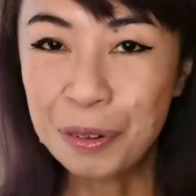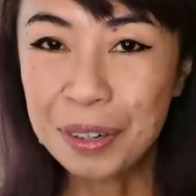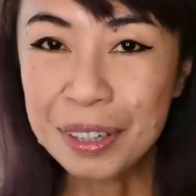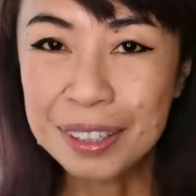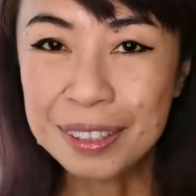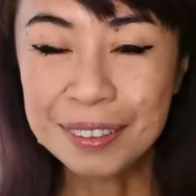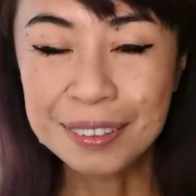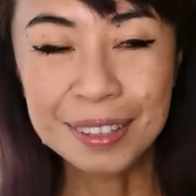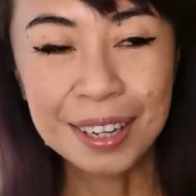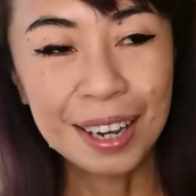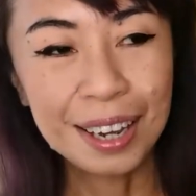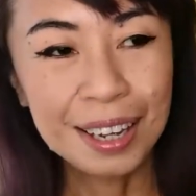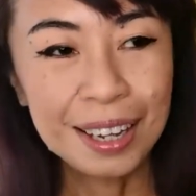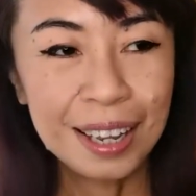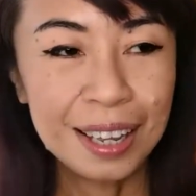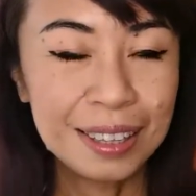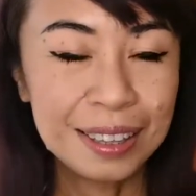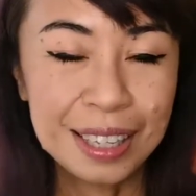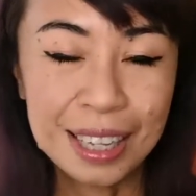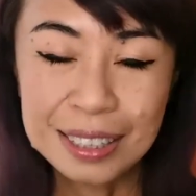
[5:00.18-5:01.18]
it,
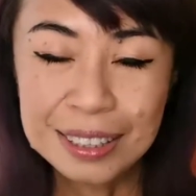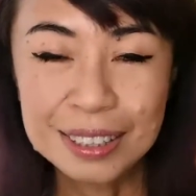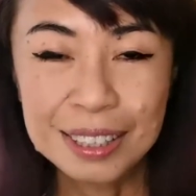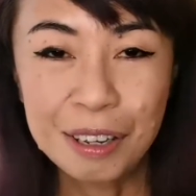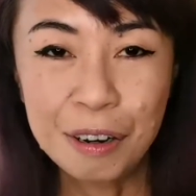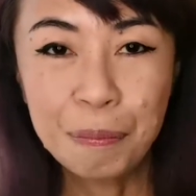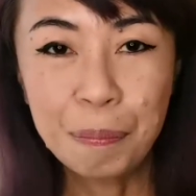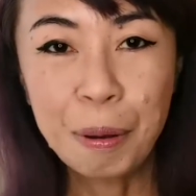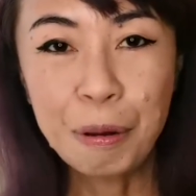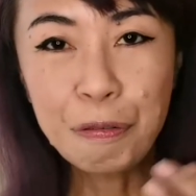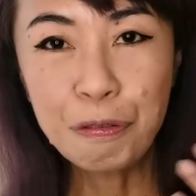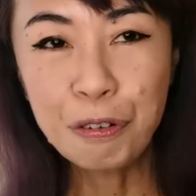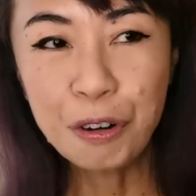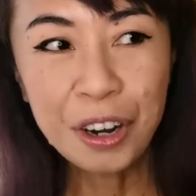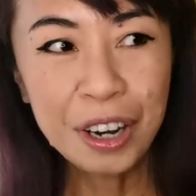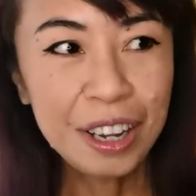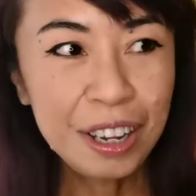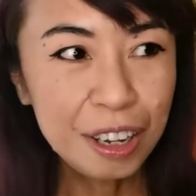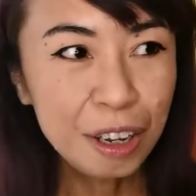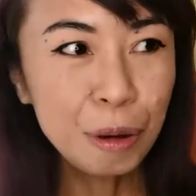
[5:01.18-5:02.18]
okay, and that's it. But for
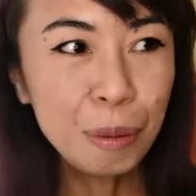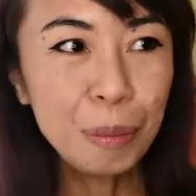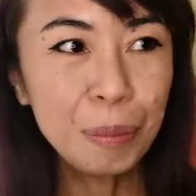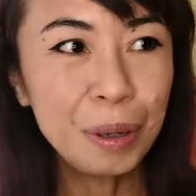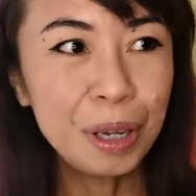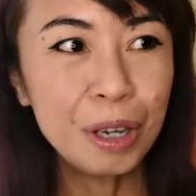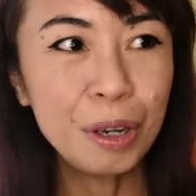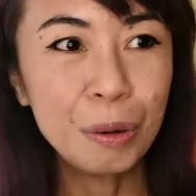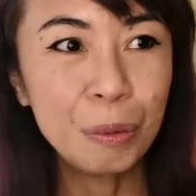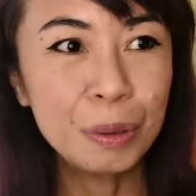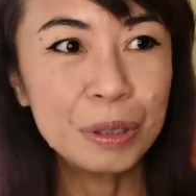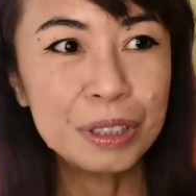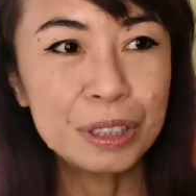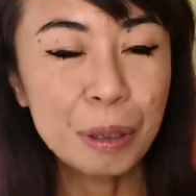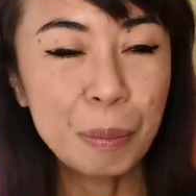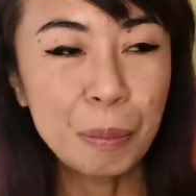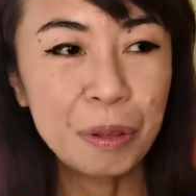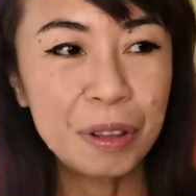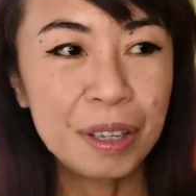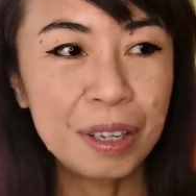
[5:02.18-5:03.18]
him, it was
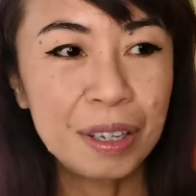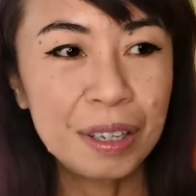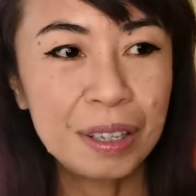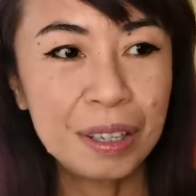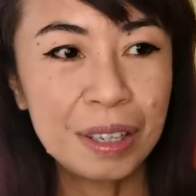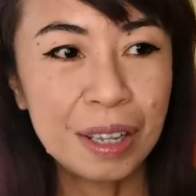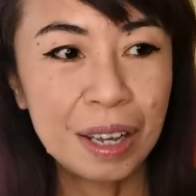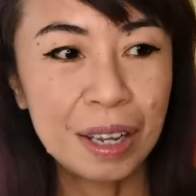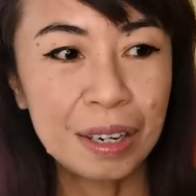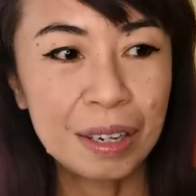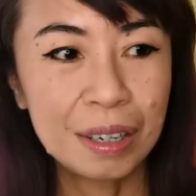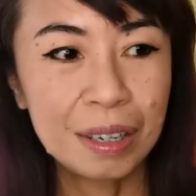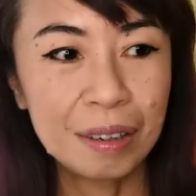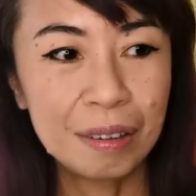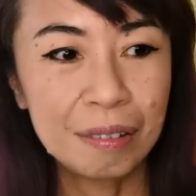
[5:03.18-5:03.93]
something that